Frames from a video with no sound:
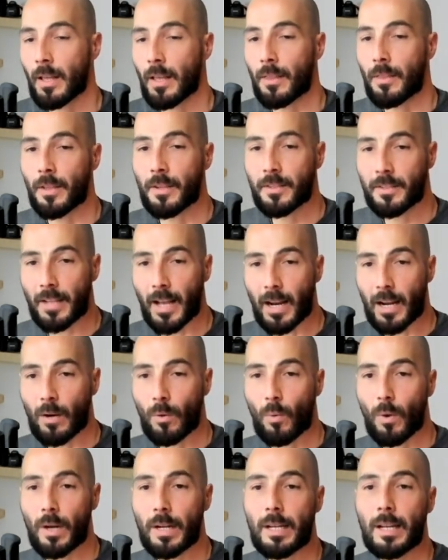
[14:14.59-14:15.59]
The second
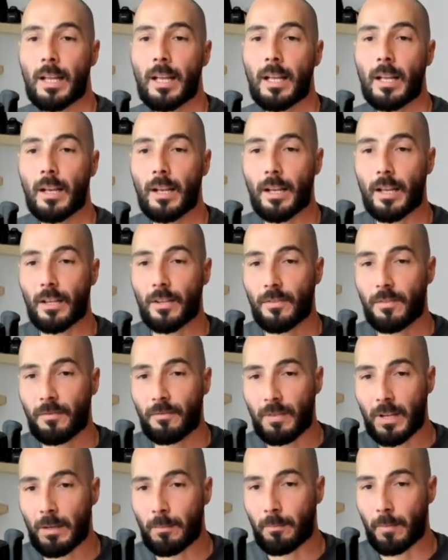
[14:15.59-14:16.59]
one is
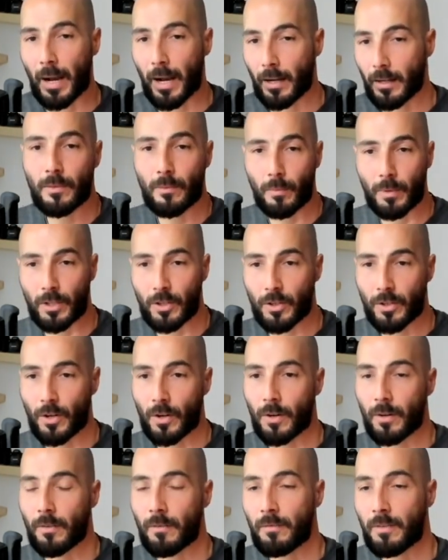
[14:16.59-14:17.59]
feedback. We just
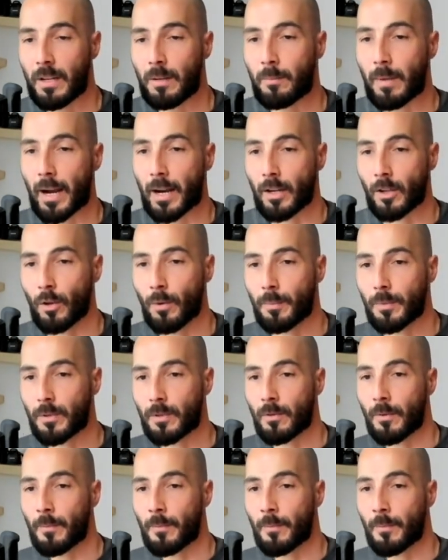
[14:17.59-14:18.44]
heard feedback loops.